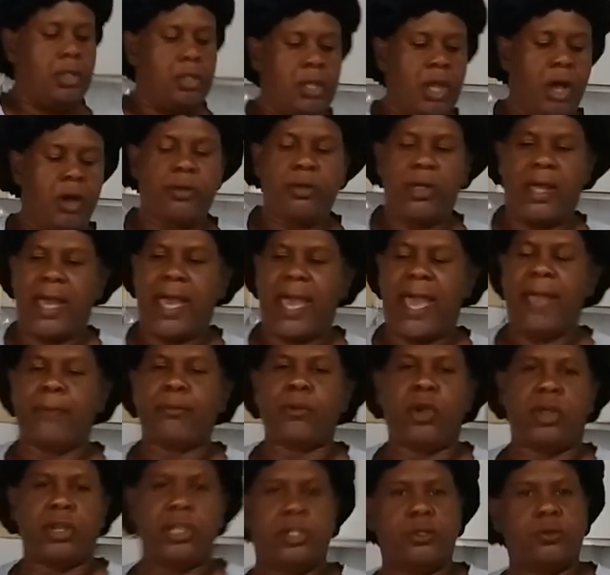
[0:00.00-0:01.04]
Now,
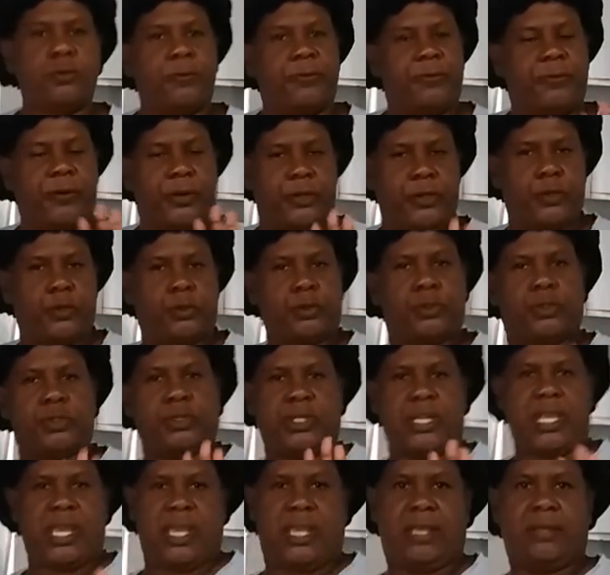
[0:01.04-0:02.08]
I'm going to do for you
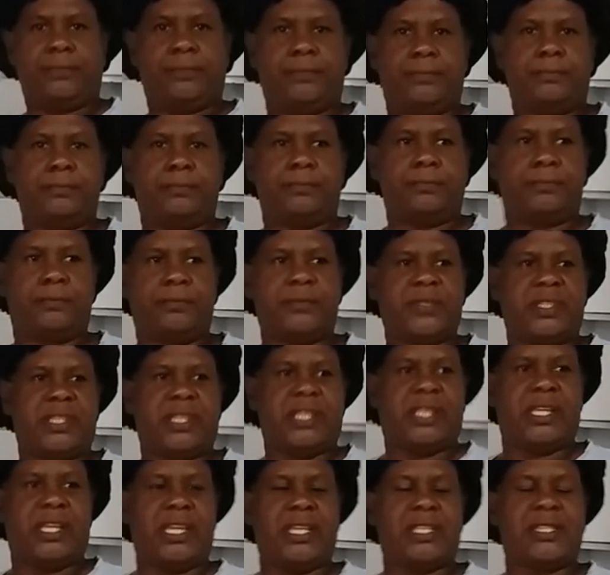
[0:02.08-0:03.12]
today.
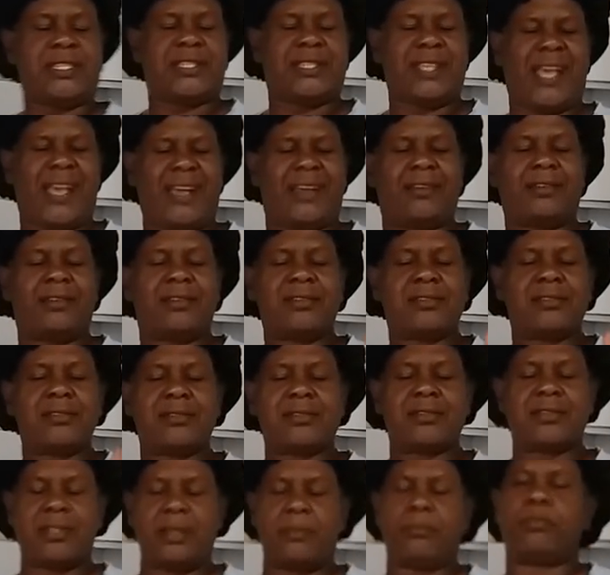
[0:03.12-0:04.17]
It's a
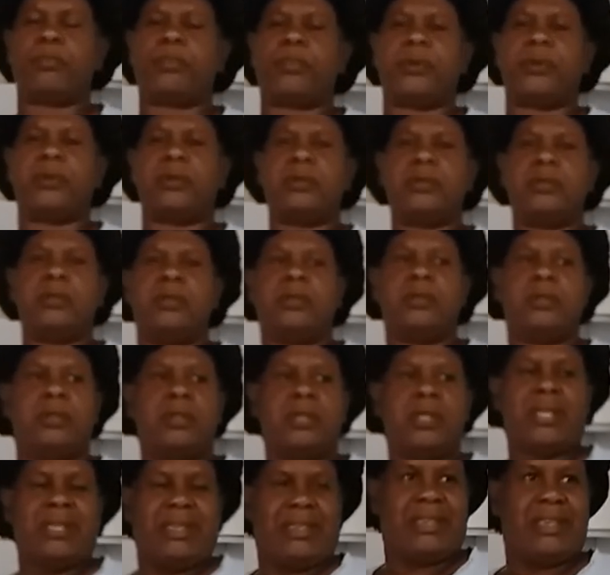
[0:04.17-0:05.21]
simple,
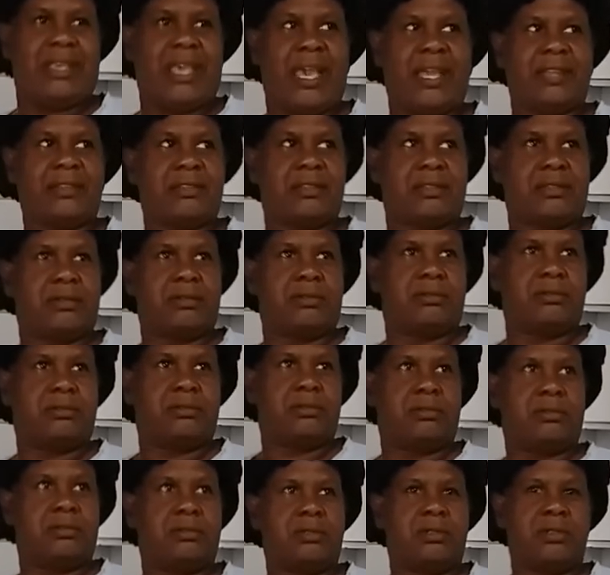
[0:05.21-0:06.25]
yet
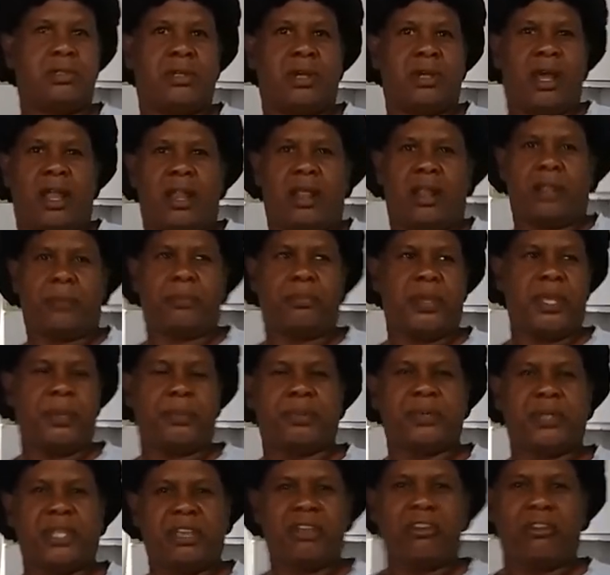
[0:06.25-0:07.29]
a lot of
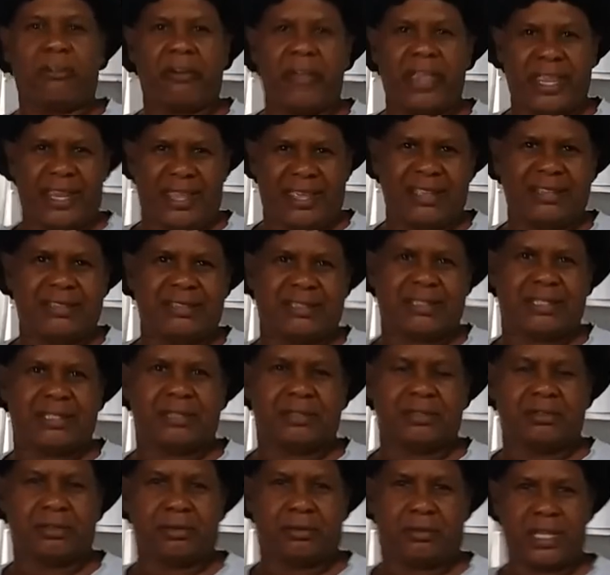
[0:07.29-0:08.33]
people degrade
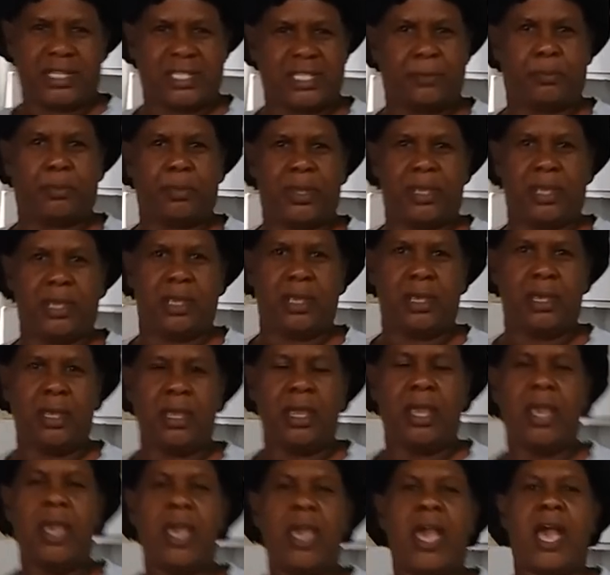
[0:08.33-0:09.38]
it,
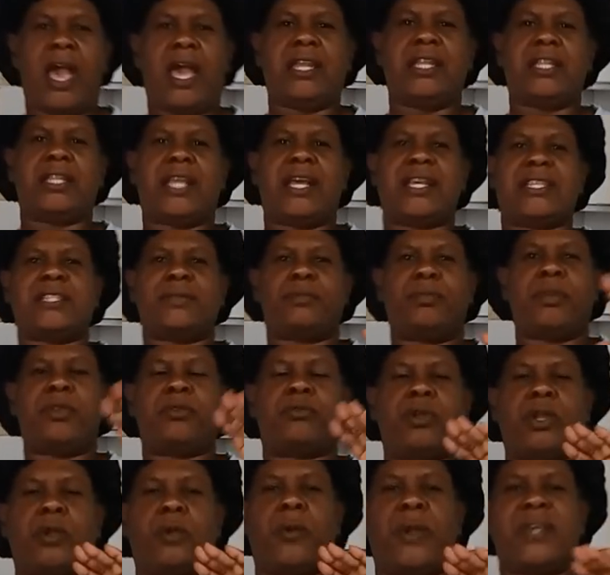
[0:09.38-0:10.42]
recipe, and it has
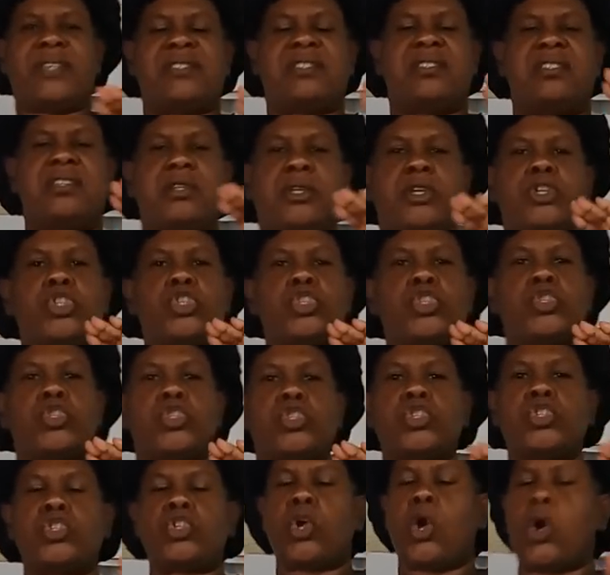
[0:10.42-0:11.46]
been requested
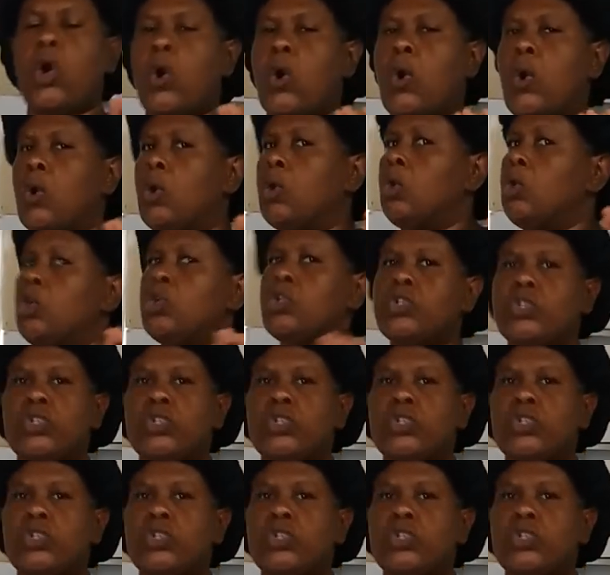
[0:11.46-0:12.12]
so